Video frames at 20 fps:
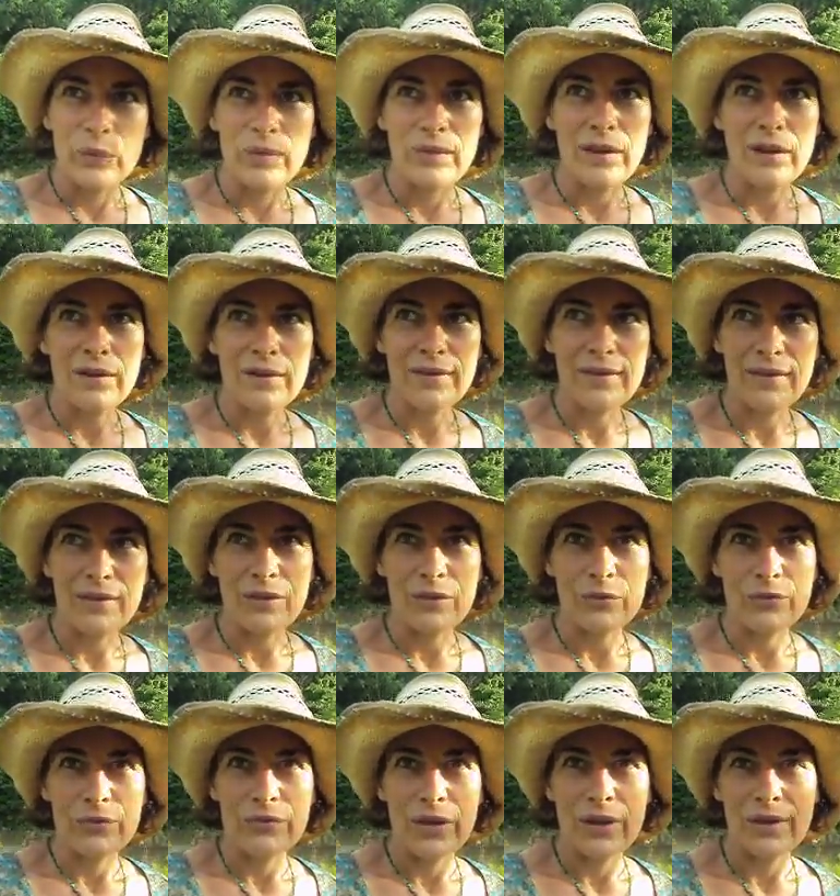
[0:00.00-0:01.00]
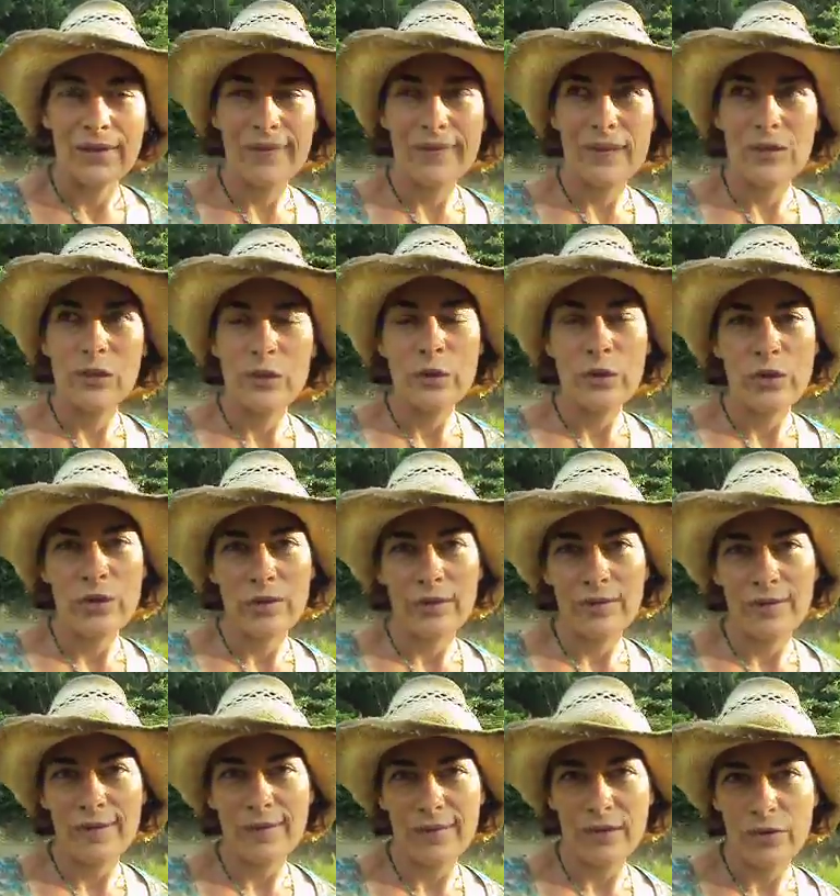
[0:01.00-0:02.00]
alternative
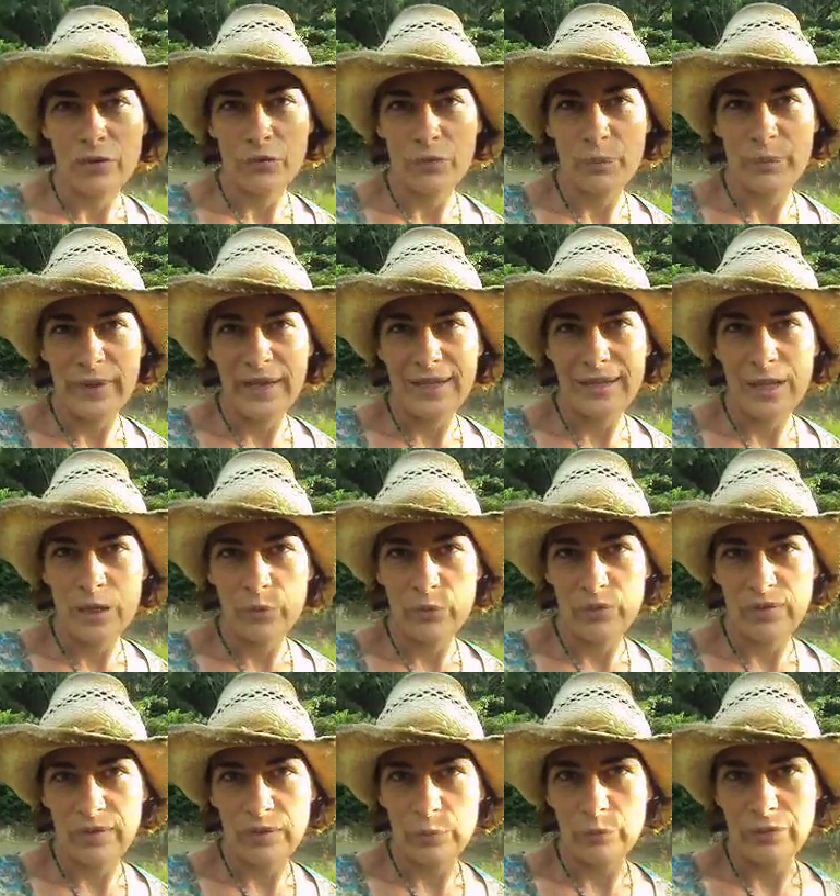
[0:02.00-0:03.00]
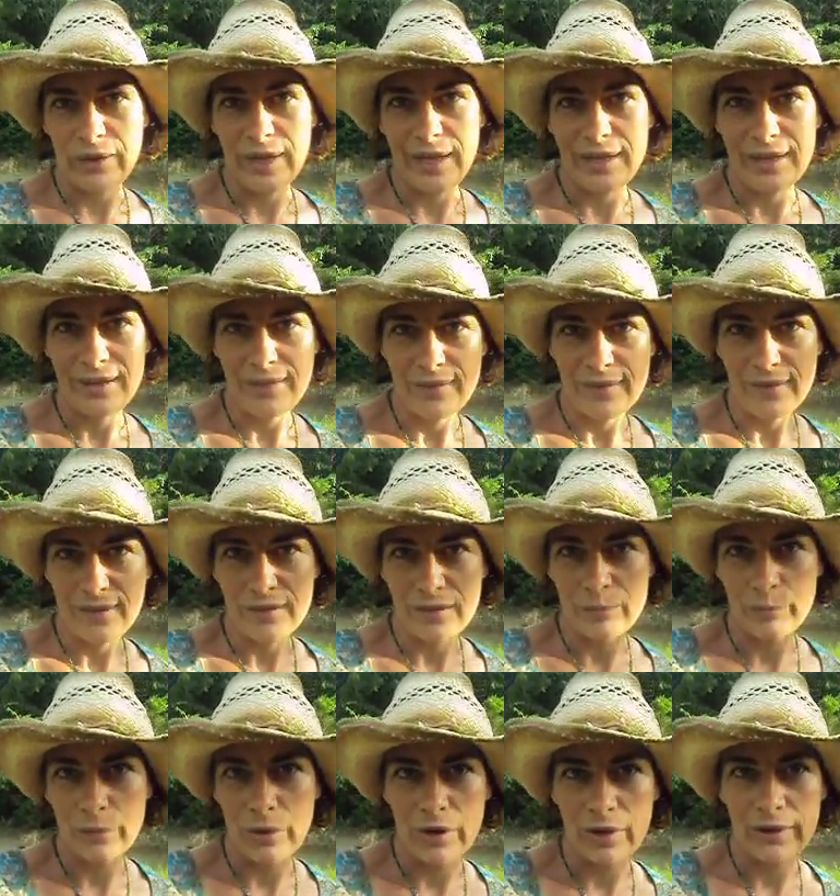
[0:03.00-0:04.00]
solutions have been able to break
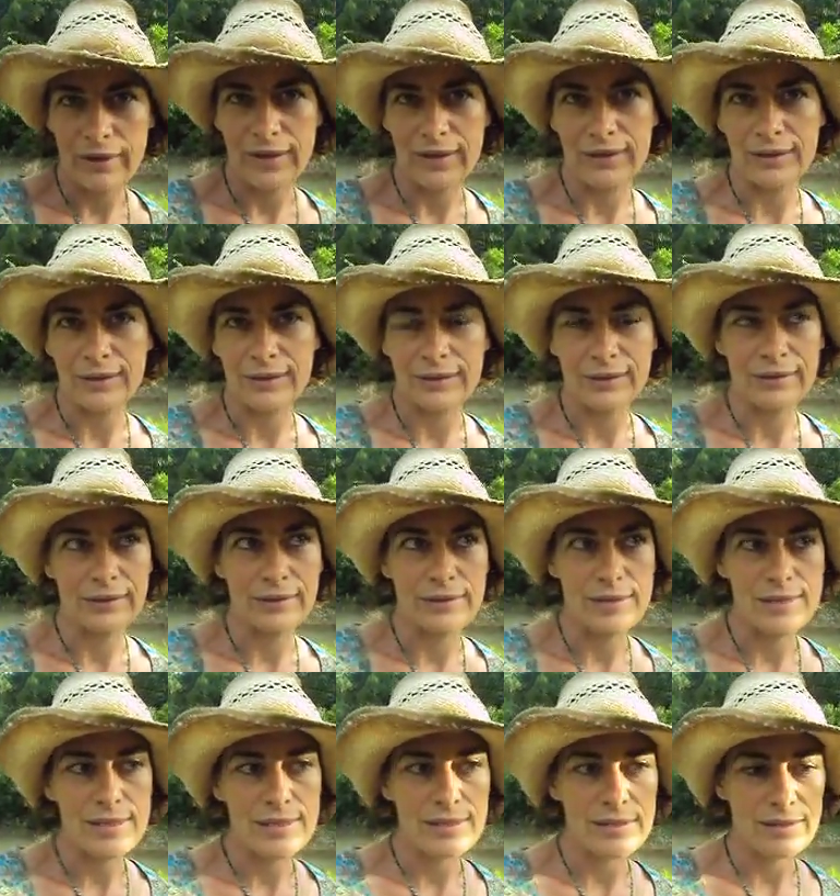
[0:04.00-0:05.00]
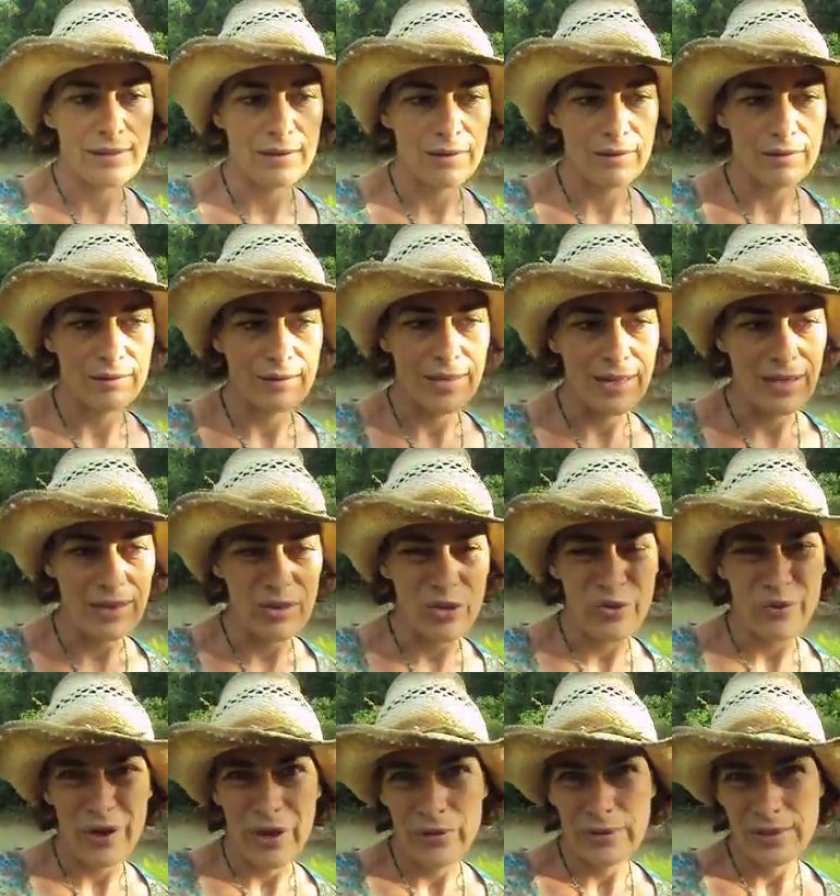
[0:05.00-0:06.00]
into the market, and the
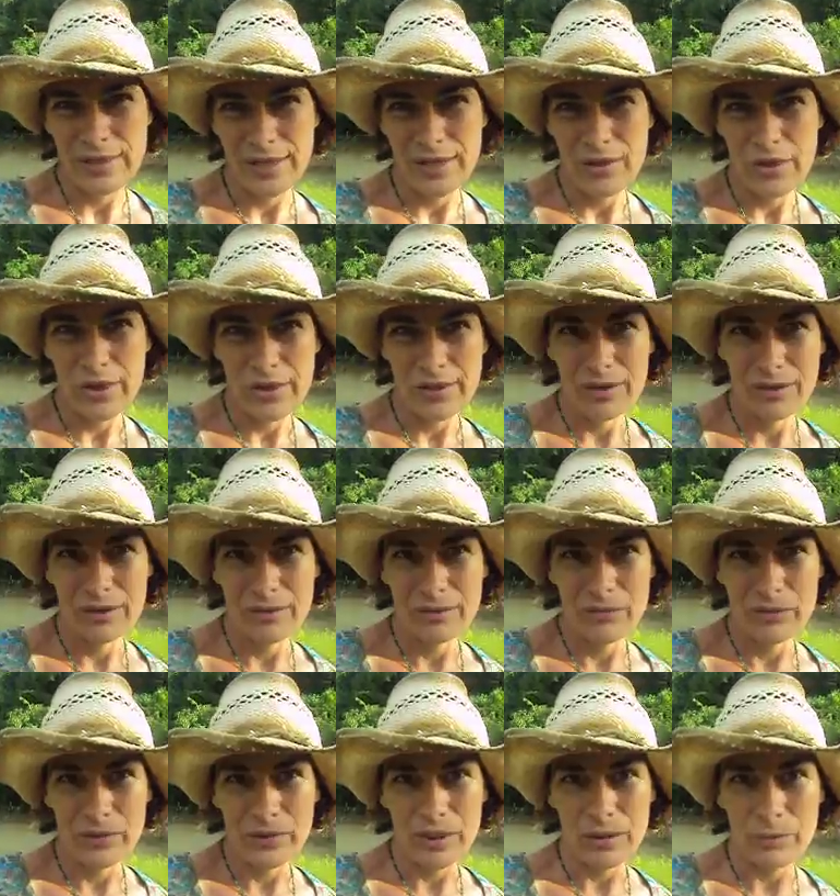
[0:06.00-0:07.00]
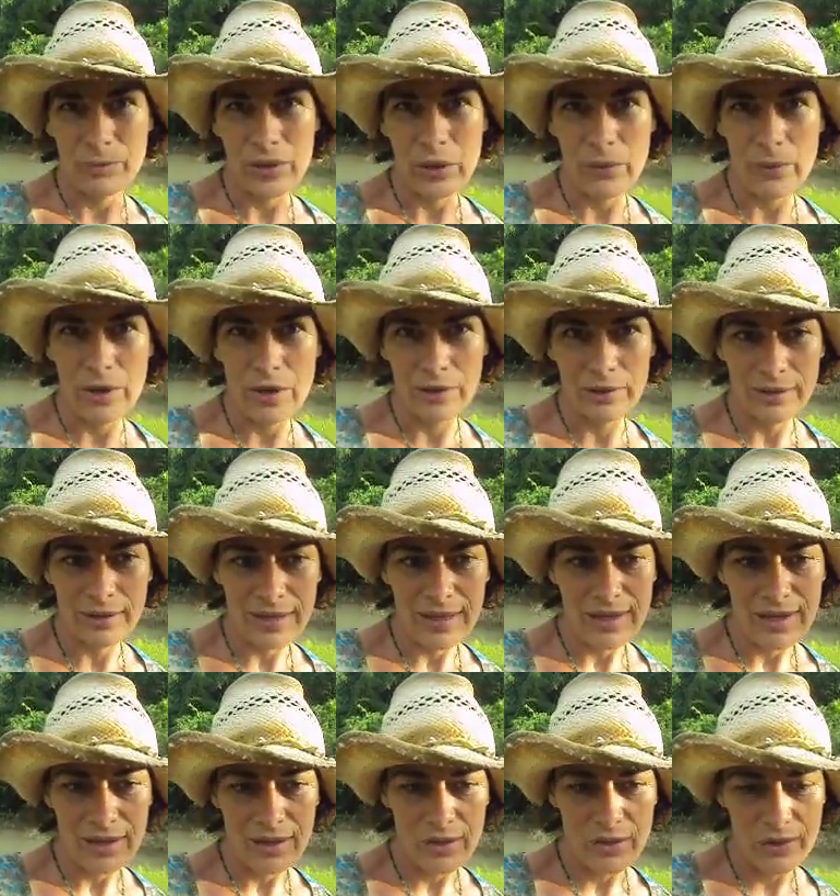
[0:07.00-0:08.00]
Keshe Foundation and
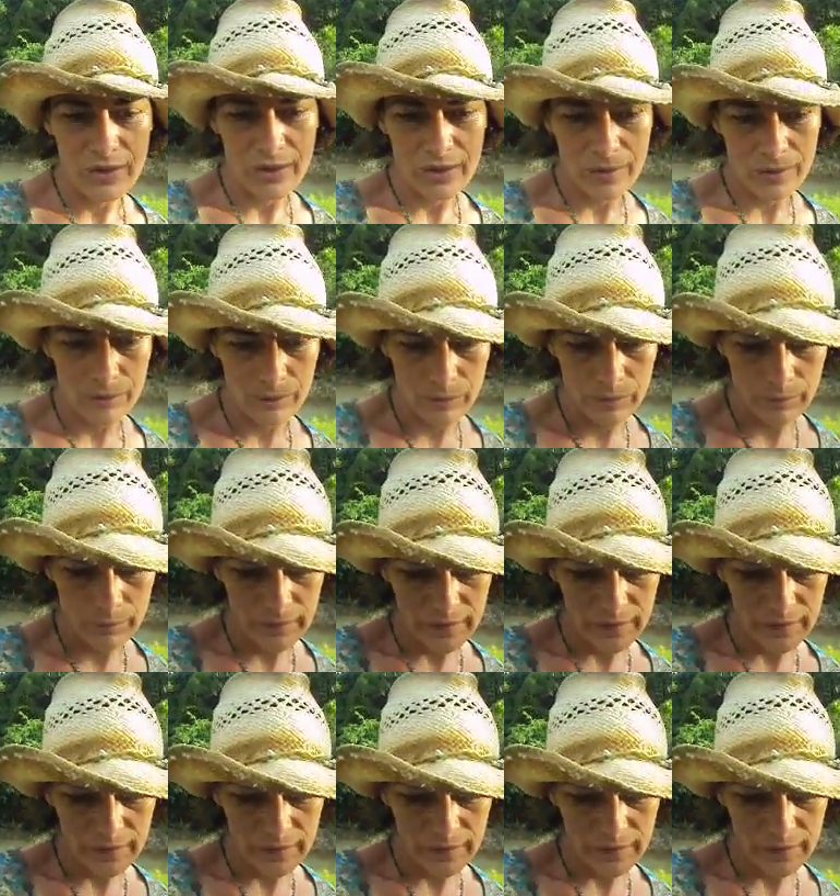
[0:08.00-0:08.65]
Mehran Keshe,